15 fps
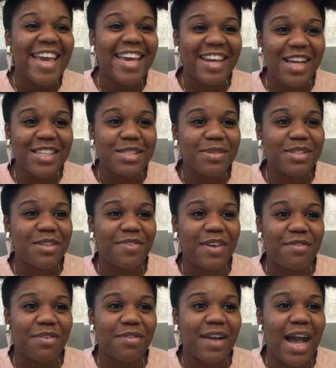it also was the
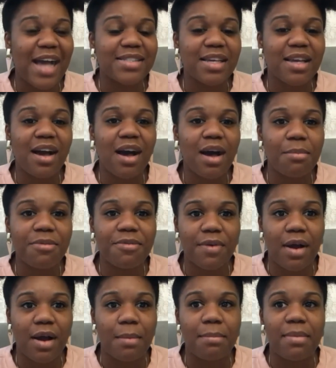favor of God to come
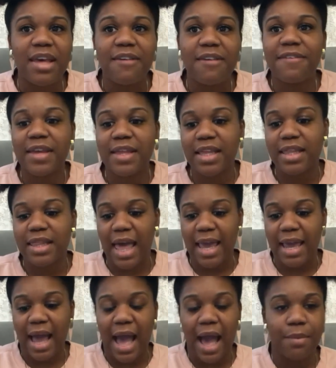from feeling
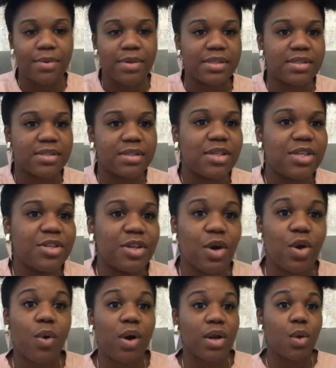like I was, you know,
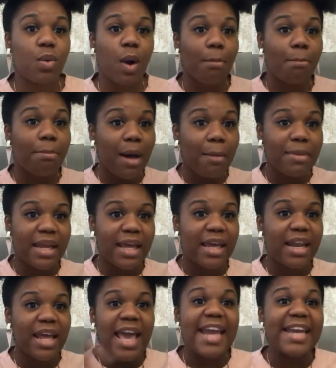quote unquote, bumming
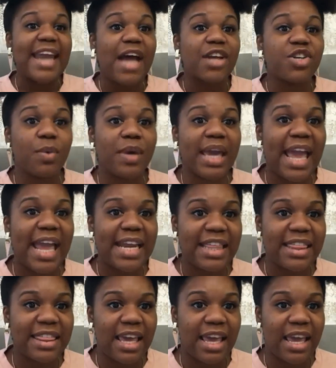it and not doing
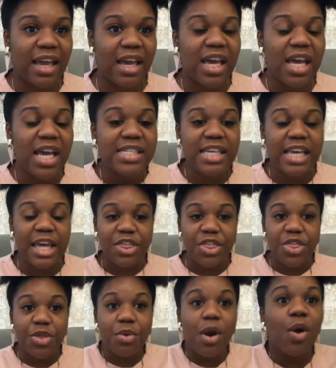anything to get
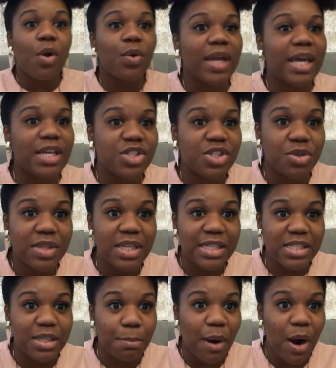thrown into this
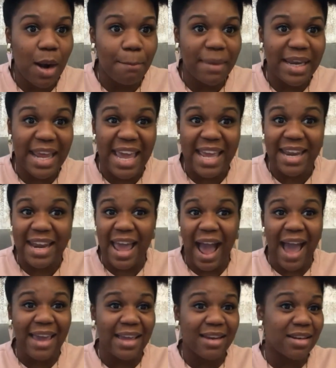department. And
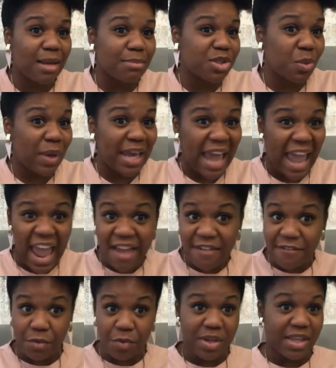I ended up doing
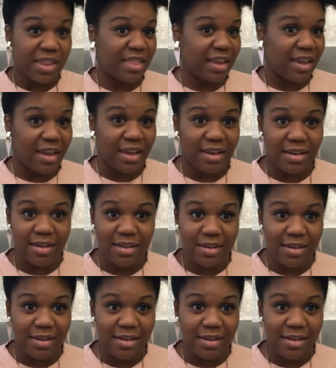everything,